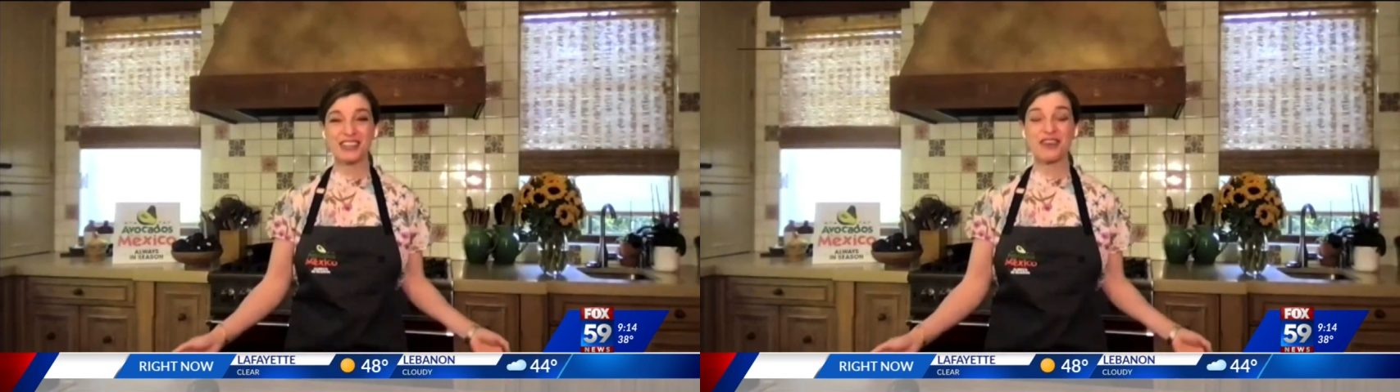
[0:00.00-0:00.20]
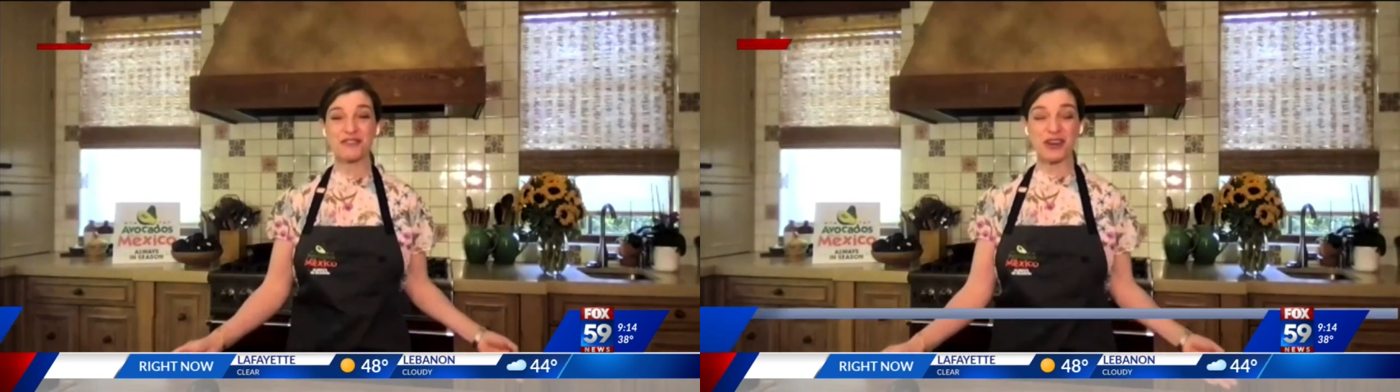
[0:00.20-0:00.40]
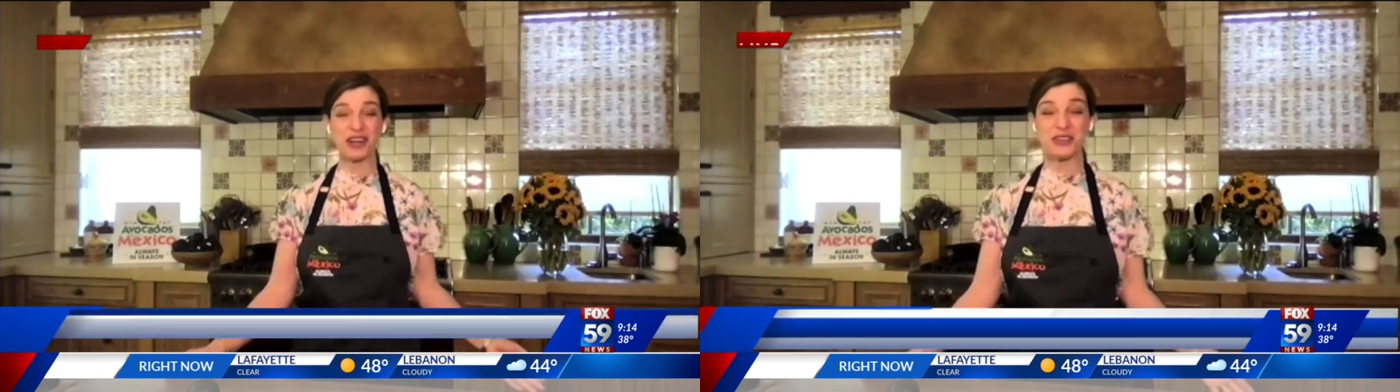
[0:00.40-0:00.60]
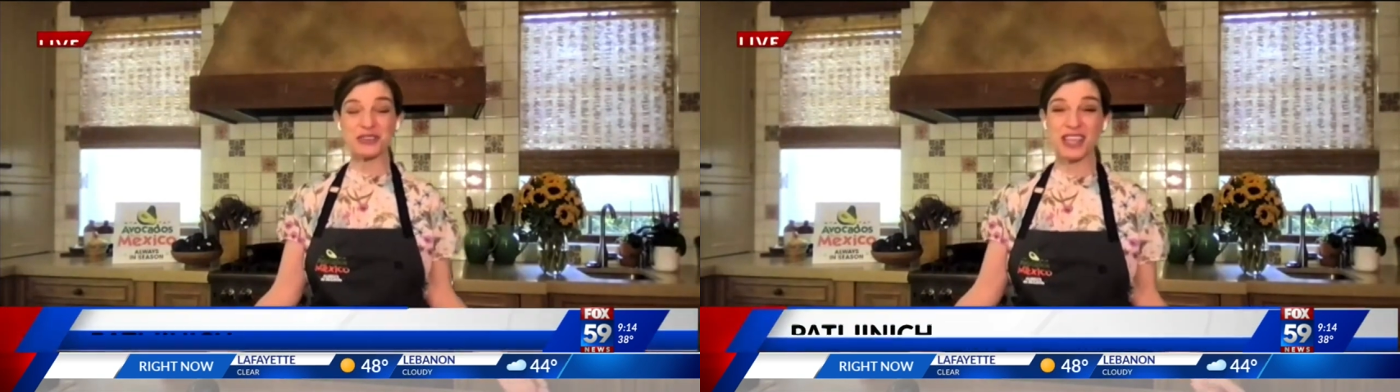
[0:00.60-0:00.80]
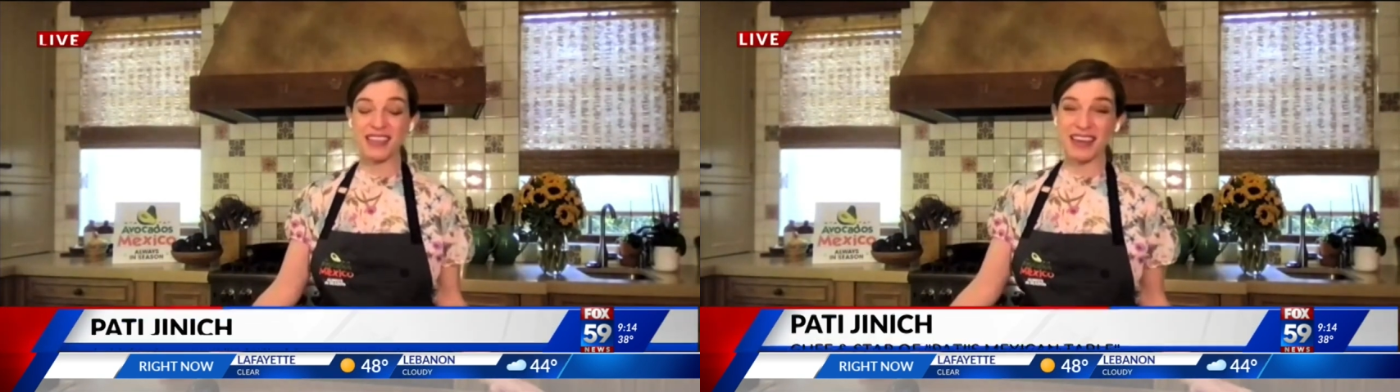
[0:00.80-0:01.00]
so funny you
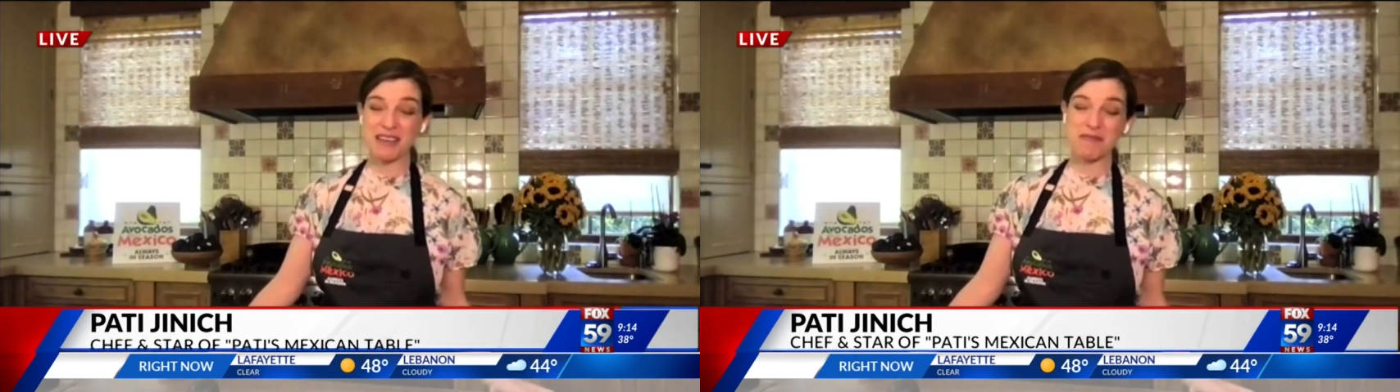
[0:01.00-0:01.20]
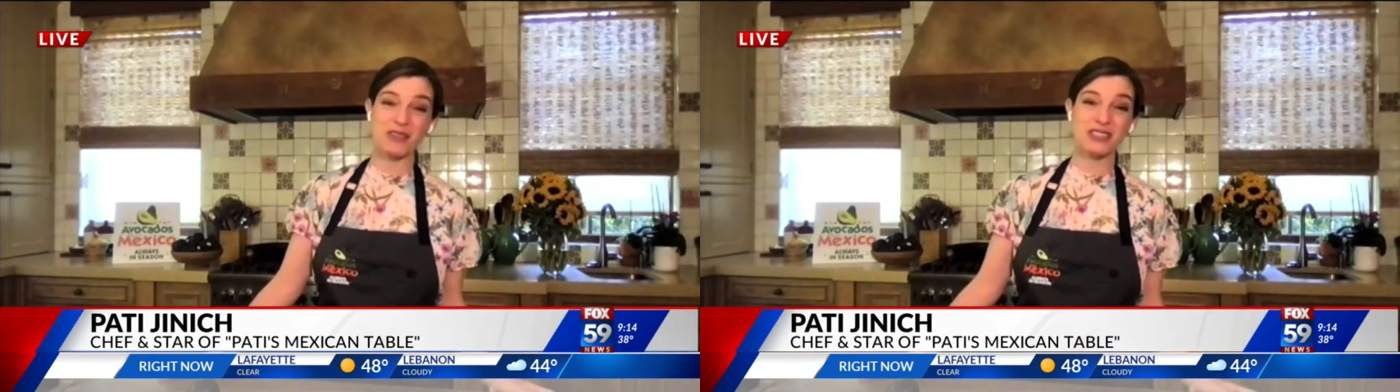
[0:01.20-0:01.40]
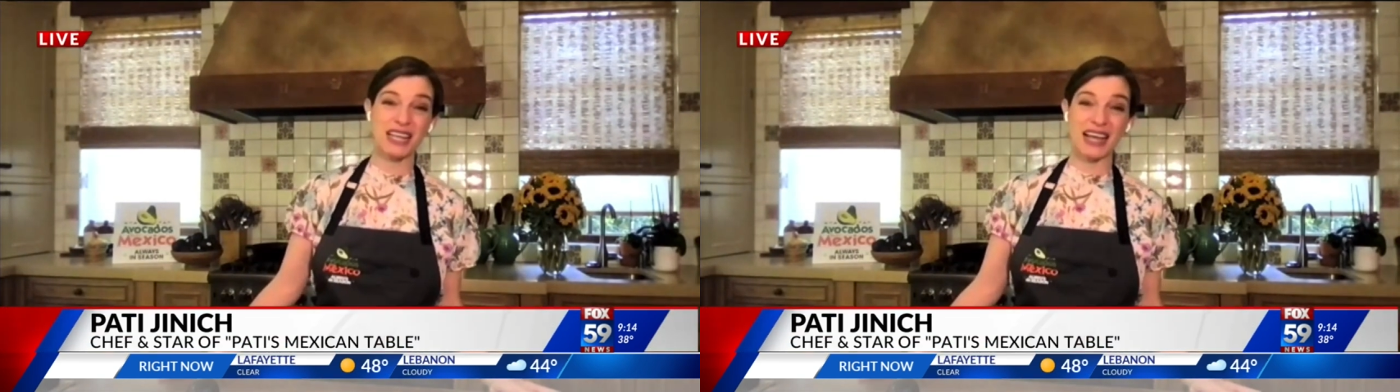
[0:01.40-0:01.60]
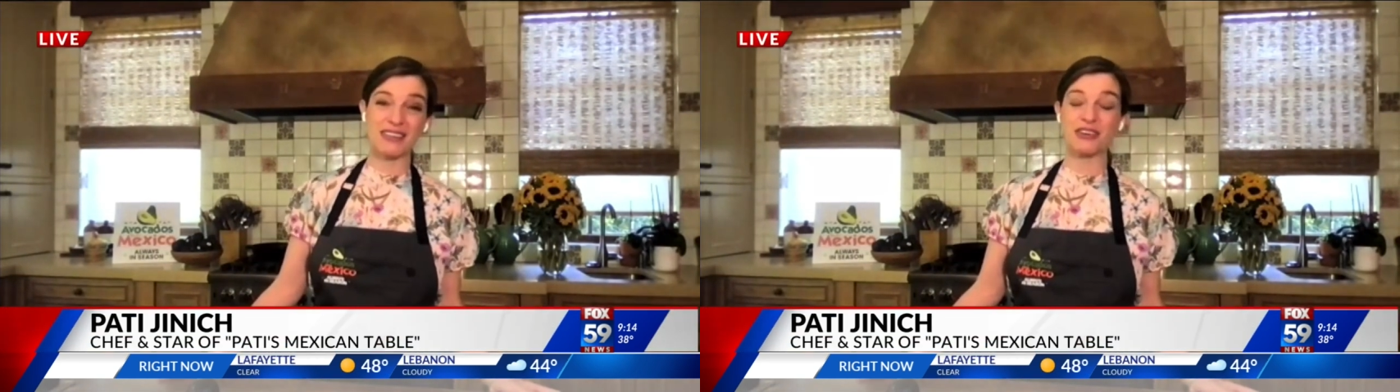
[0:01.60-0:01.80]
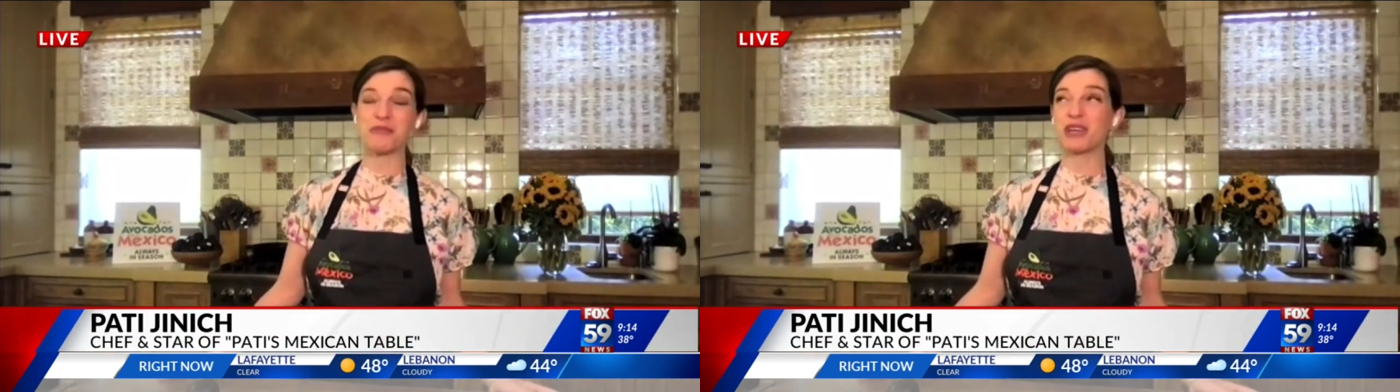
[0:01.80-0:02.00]
say that about cilantro,